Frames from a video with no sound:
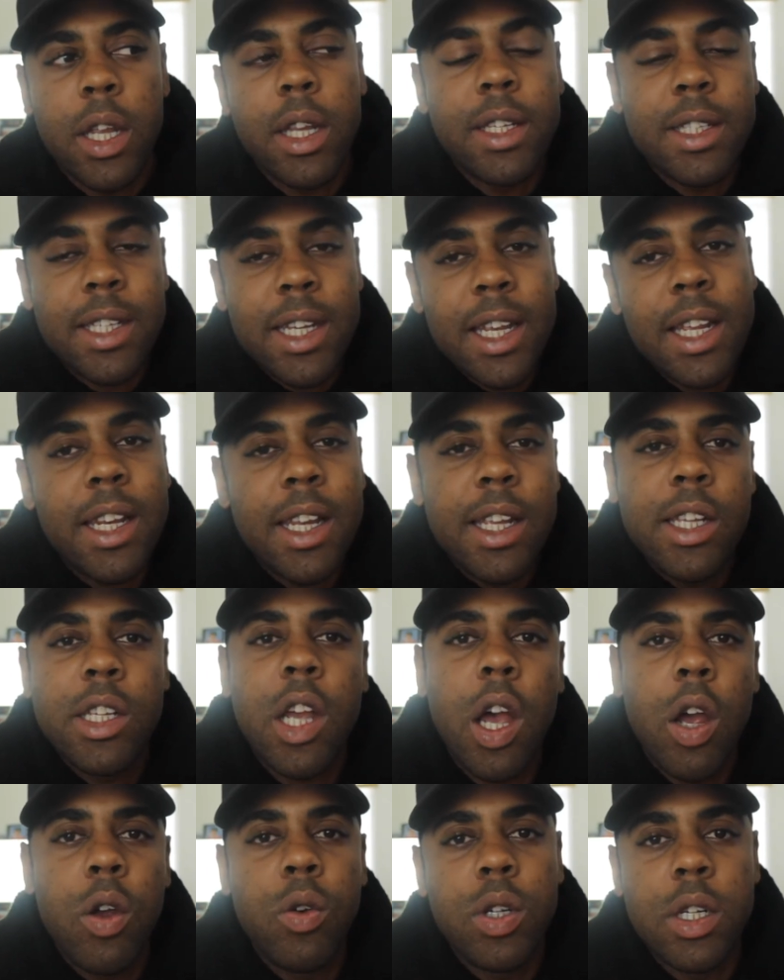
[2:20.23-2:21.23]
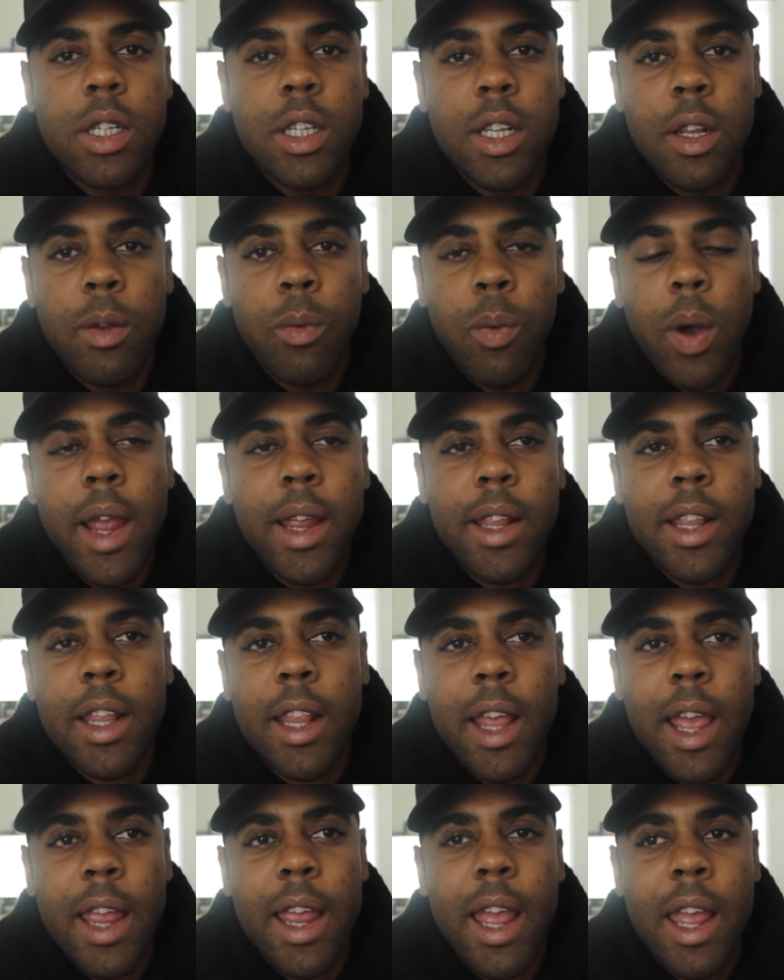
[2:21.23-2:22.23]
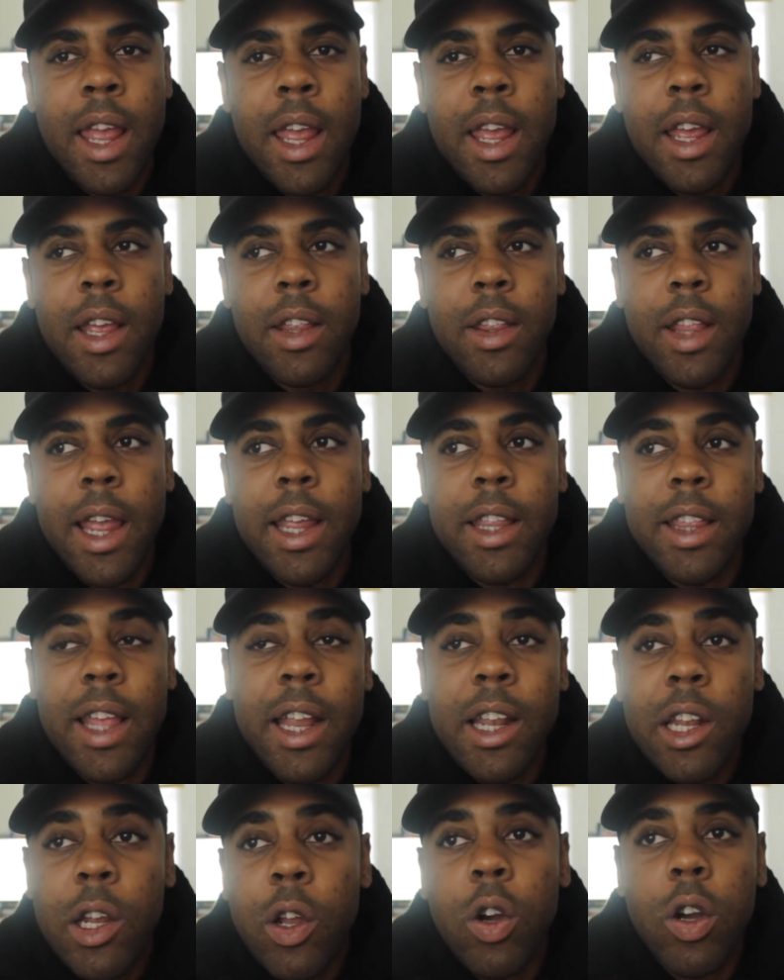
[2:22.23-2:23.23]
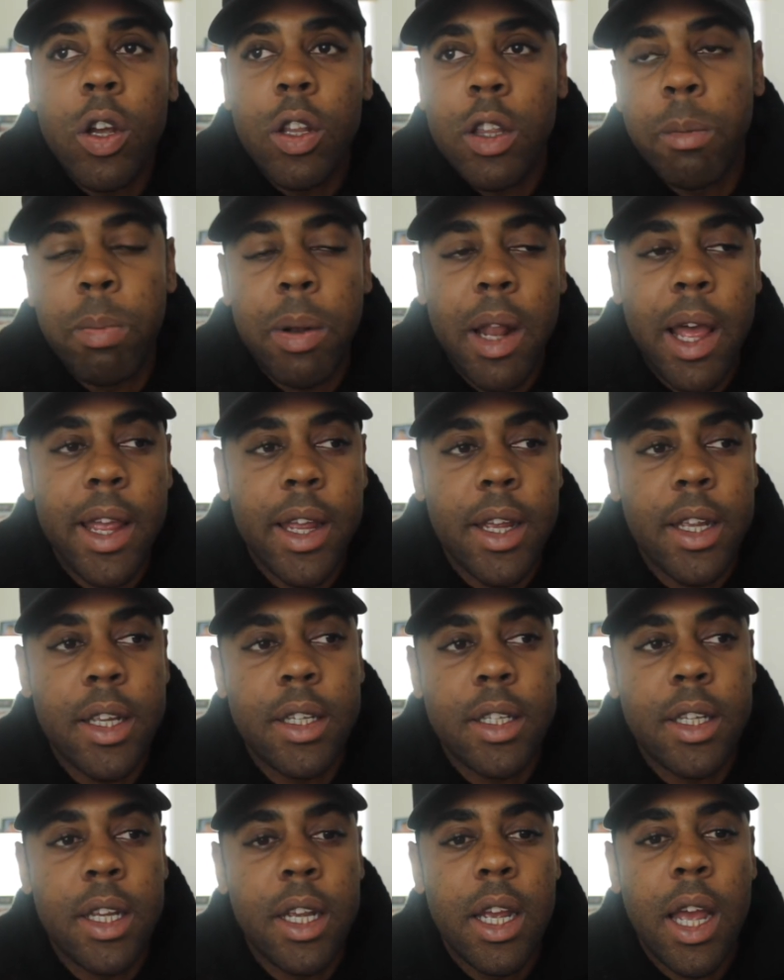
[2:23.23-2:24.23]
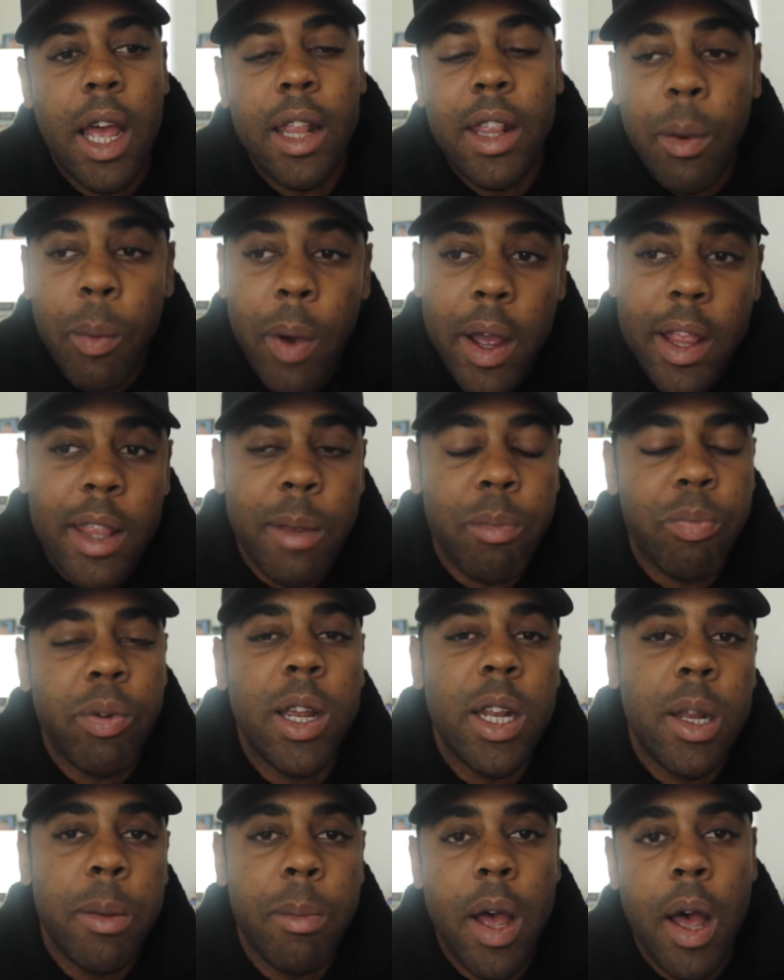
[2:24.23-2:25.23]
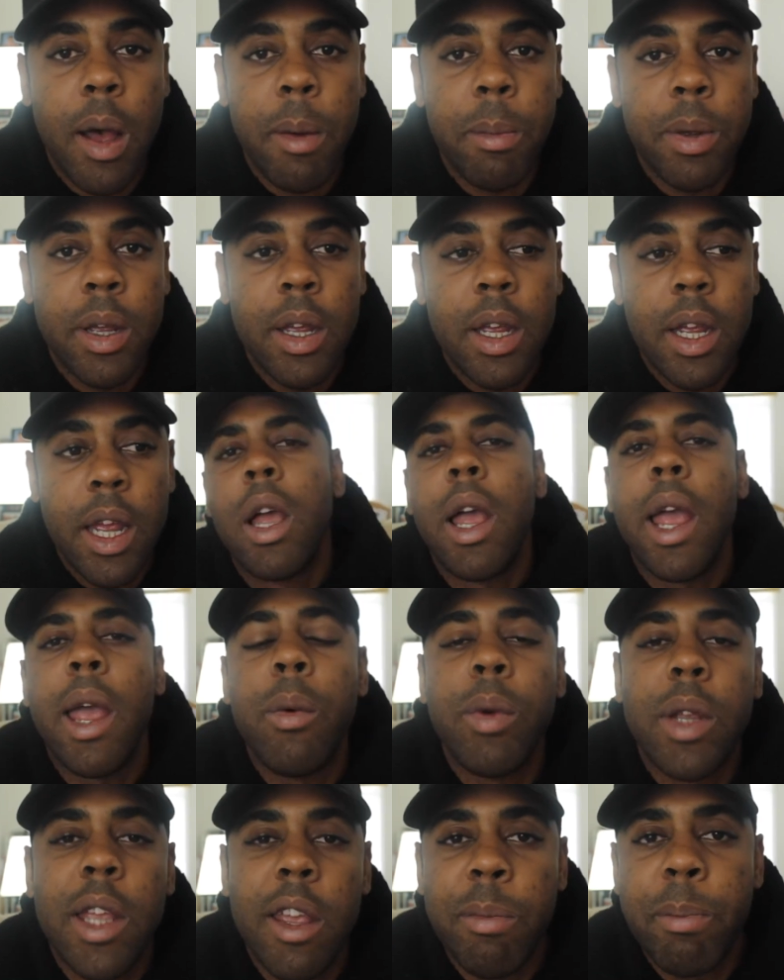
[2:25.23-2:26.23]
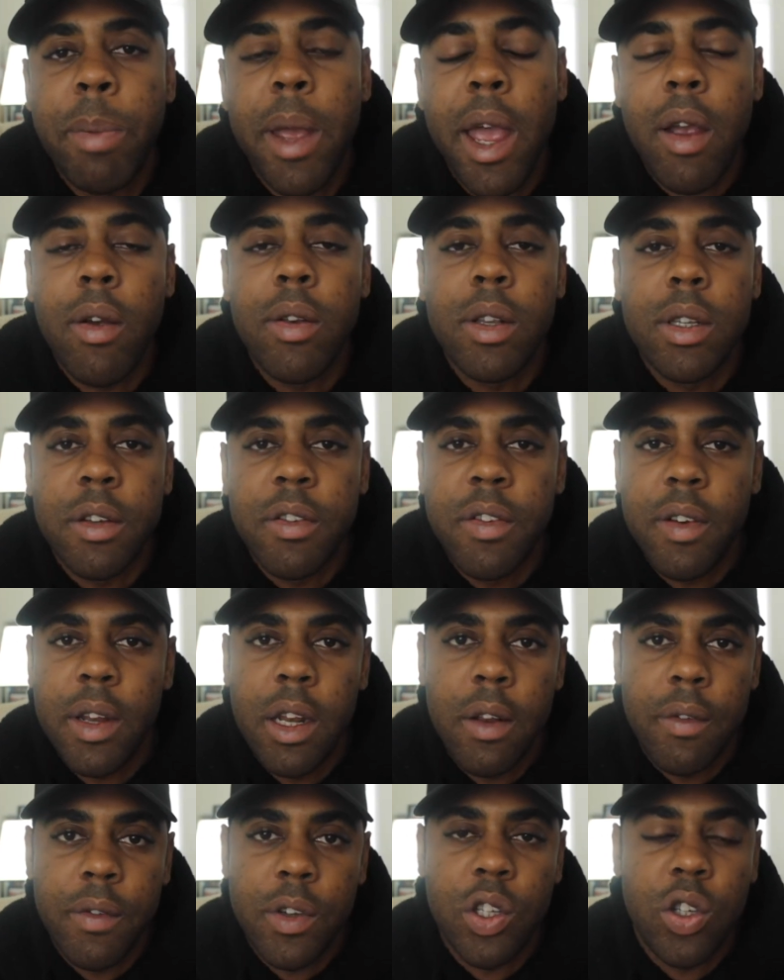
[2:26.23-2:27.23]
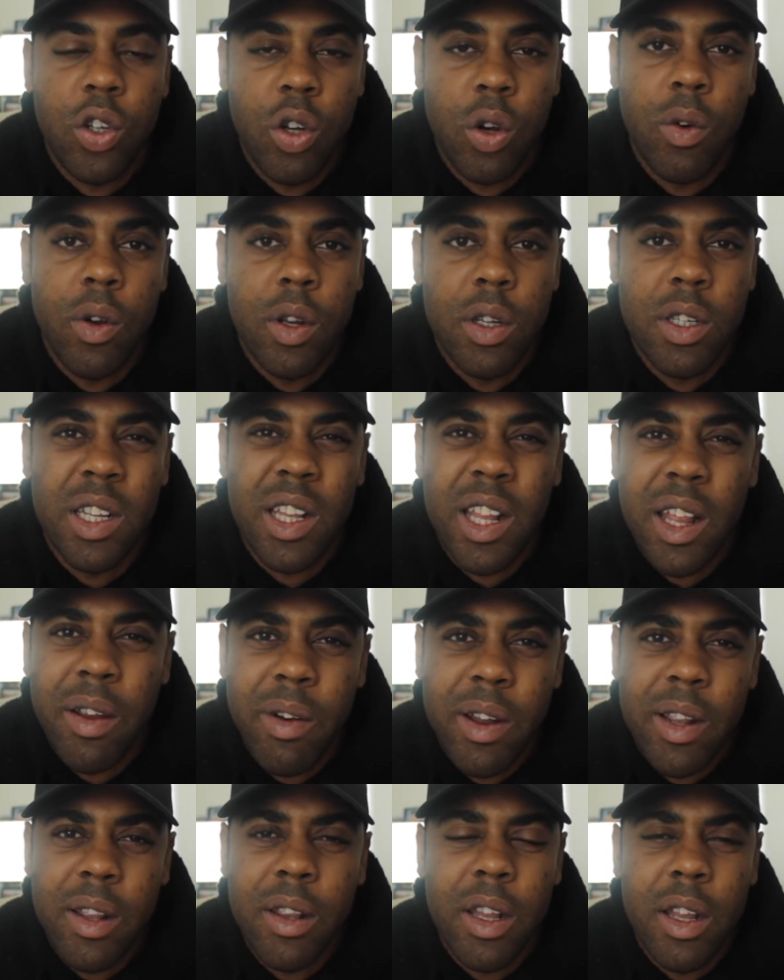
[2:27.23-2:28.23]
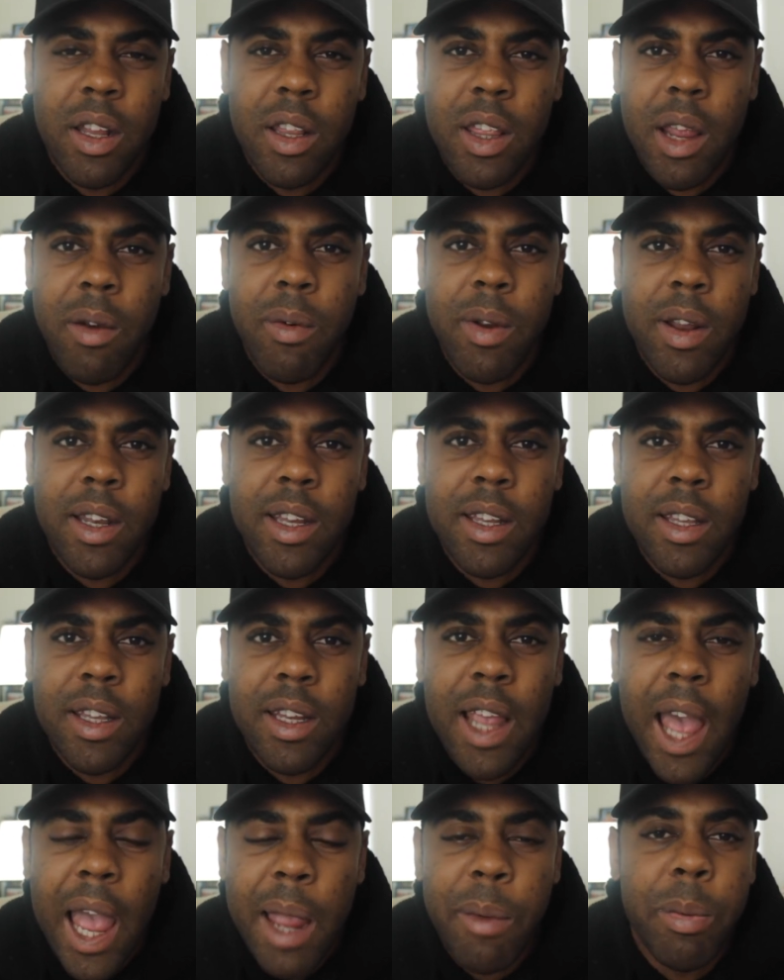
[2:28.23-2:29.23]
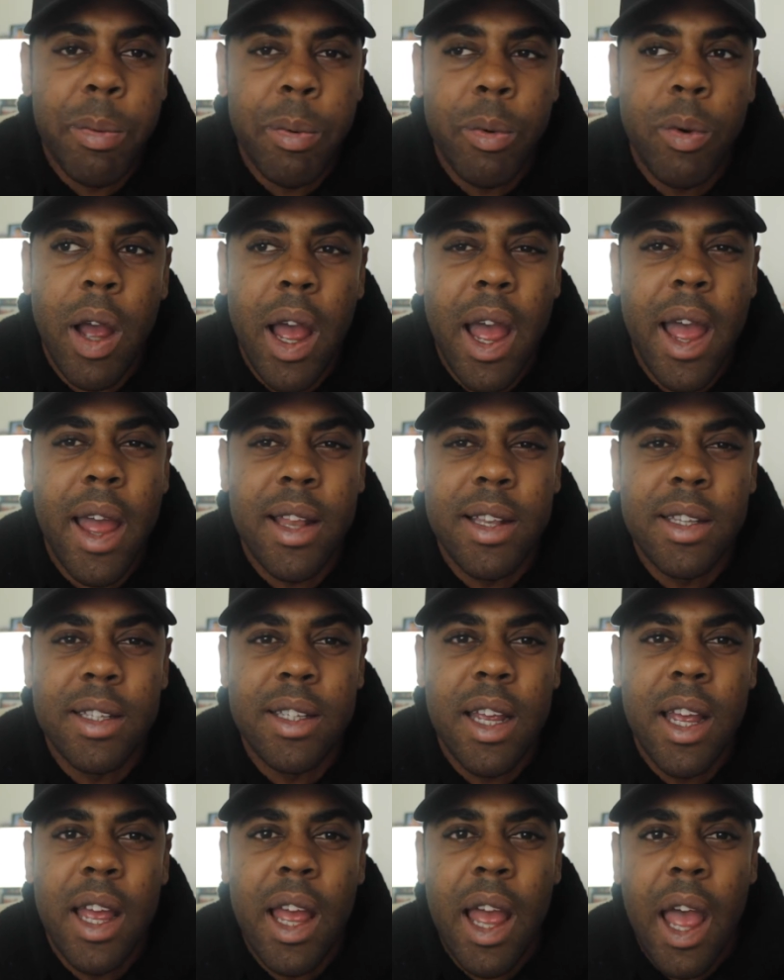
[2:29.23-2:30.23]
seeing these coaches and the way that they look at the players and the way that they're bringing them up, it would give parents a feeling of assurance that they're in capable hands,